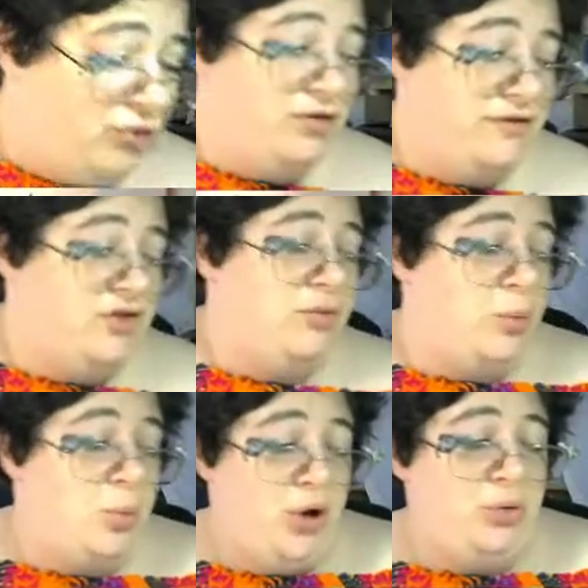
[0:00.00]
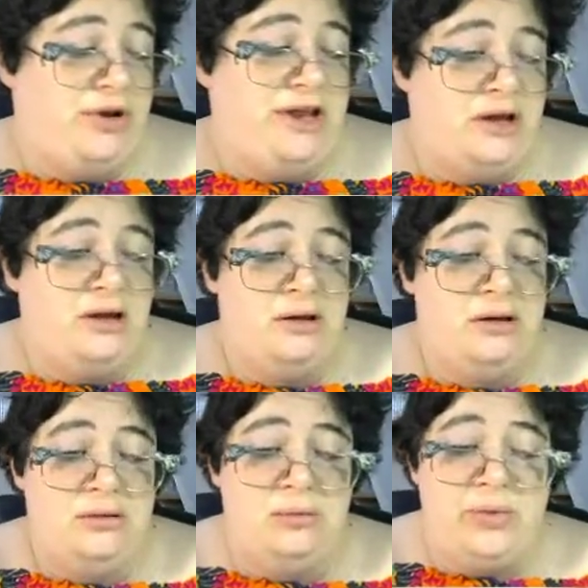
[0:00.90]
of doing welding
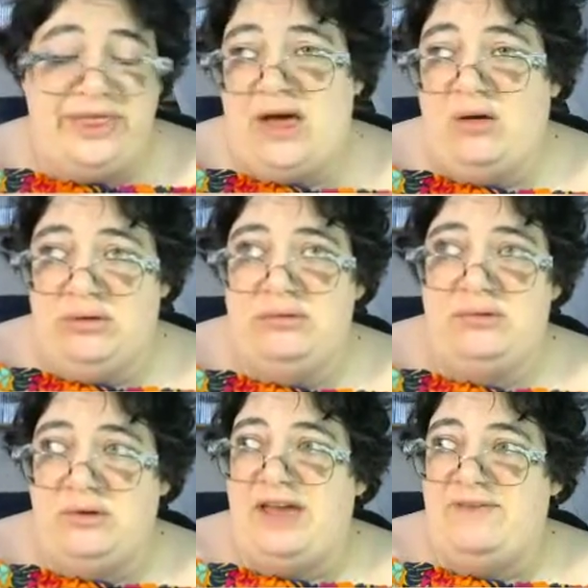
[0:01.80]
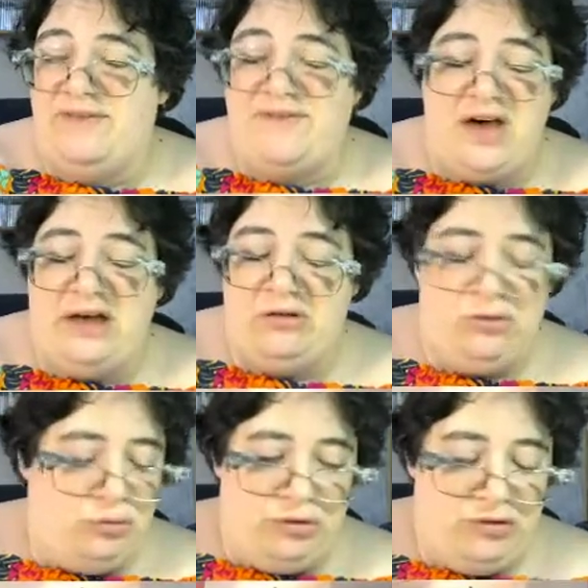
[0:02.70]
without getting fire and
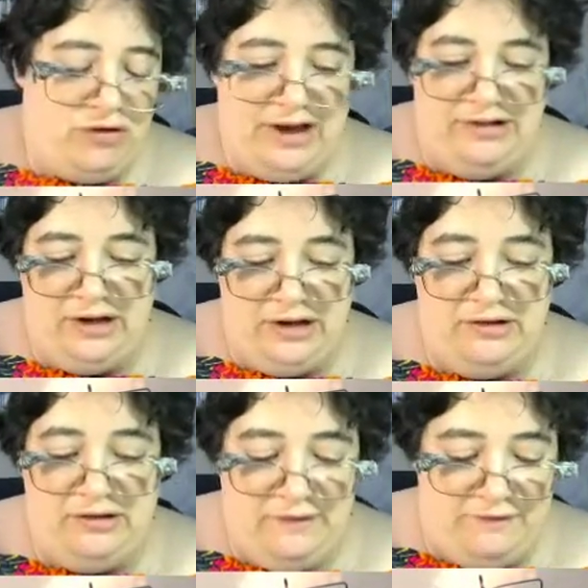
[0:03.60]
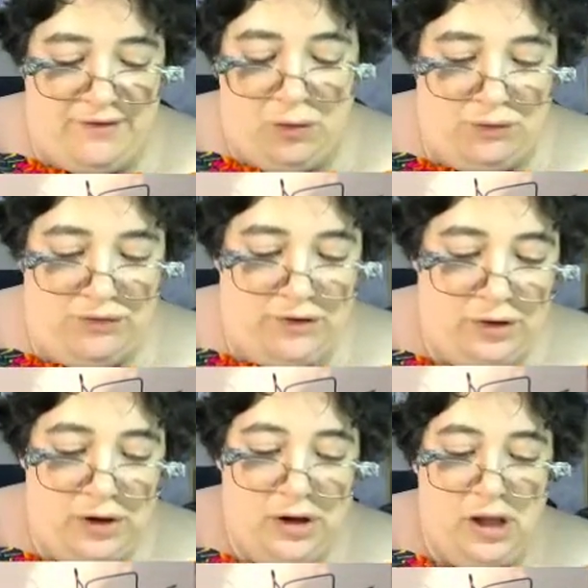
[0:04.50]
all the craziness involved.
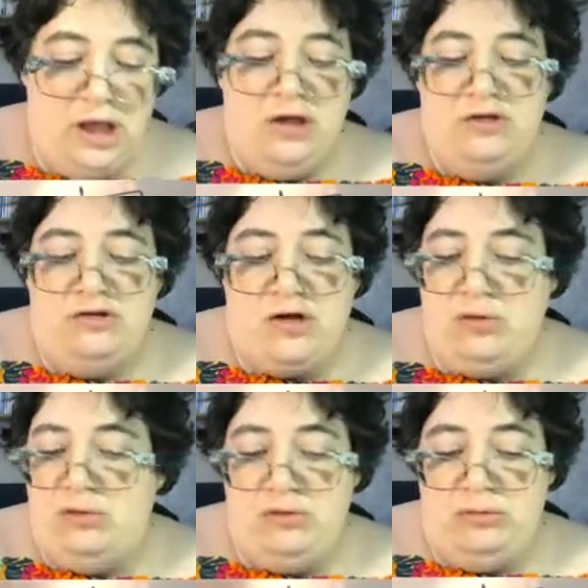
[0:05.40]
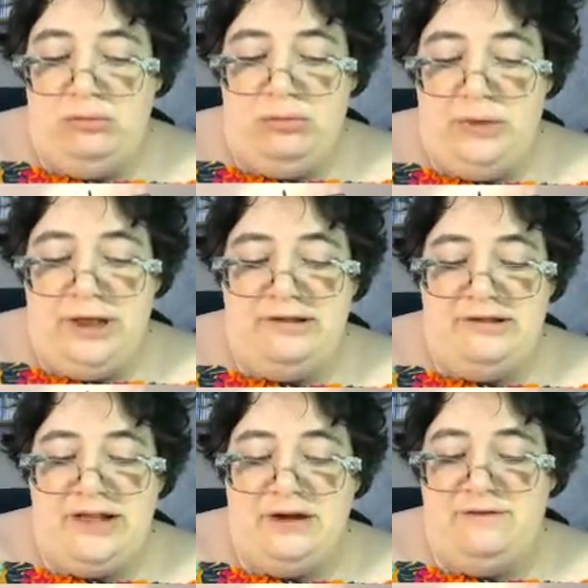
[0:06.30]
So
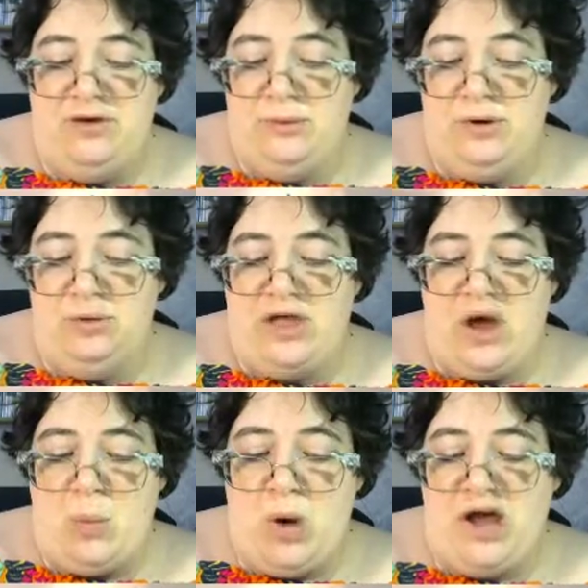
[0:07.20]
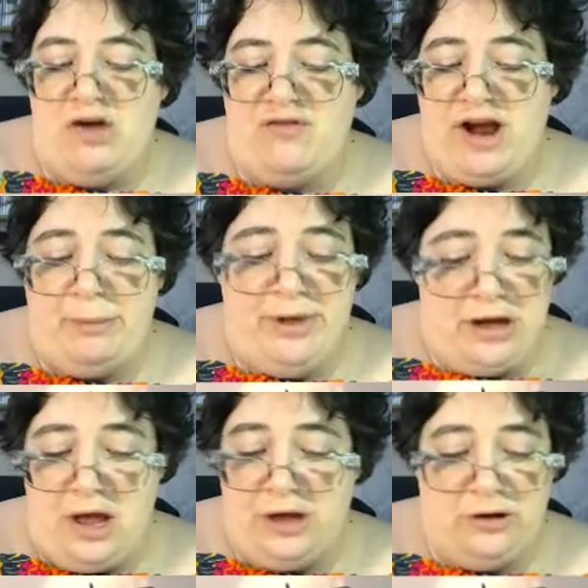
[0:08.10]
instead of doing all that wire wrapping,
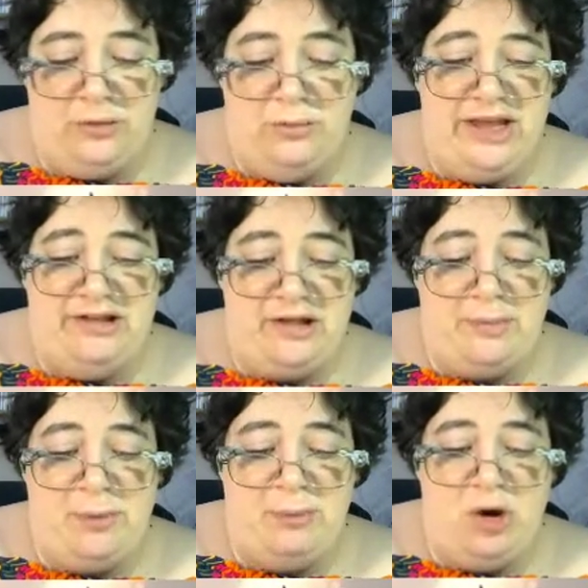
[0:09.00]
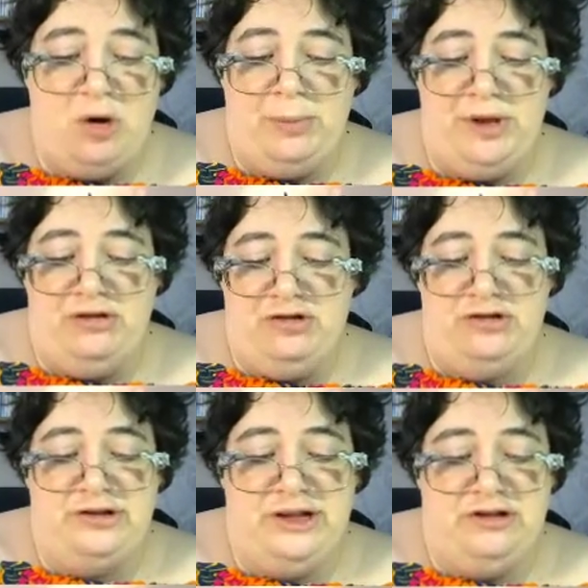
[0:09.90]
I could have mixed up a blob and
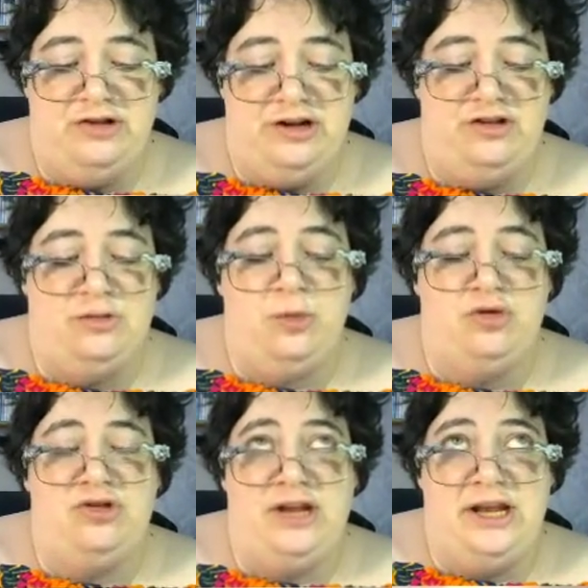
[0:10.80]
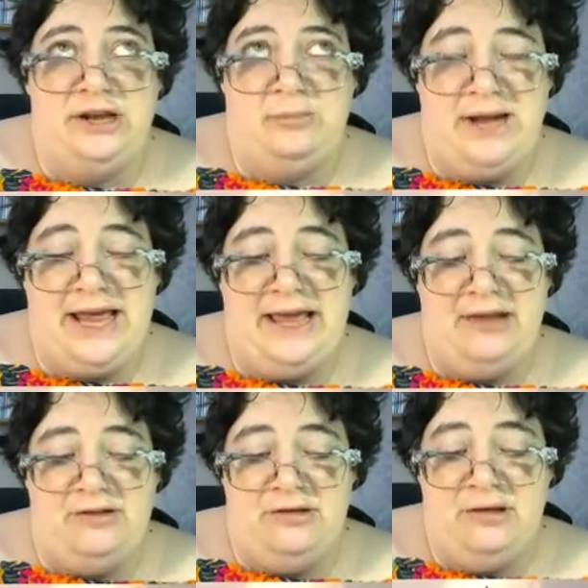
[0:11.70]
just literally smudged it in
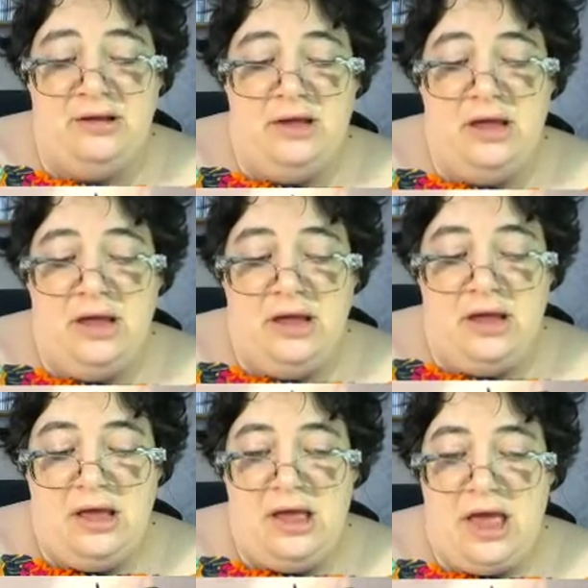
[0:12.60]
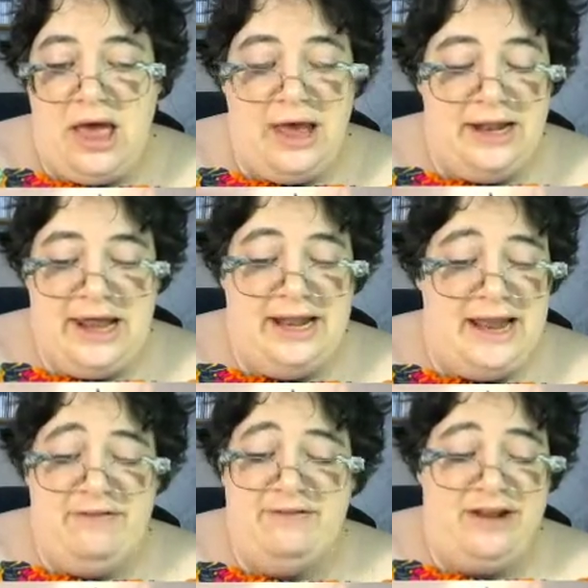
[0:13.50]
place and then
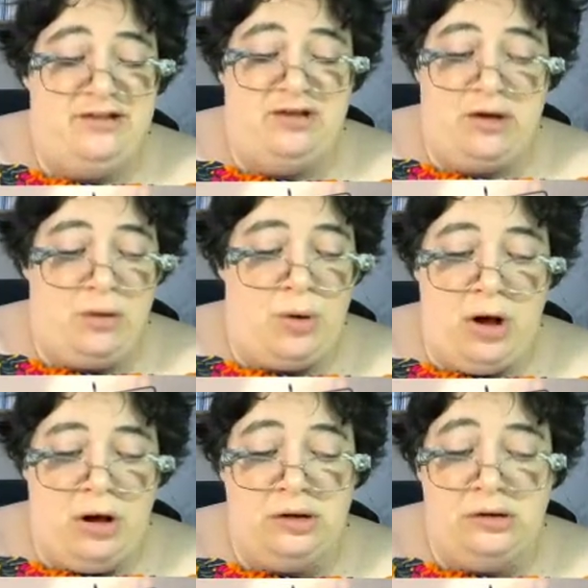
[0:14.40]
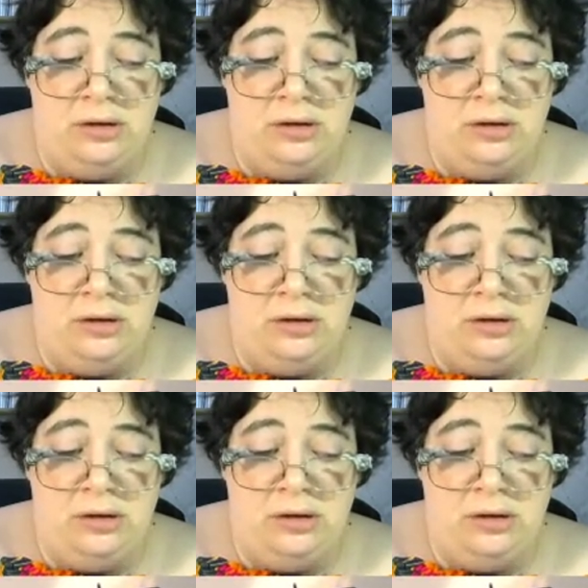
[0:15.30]
left it to go hard.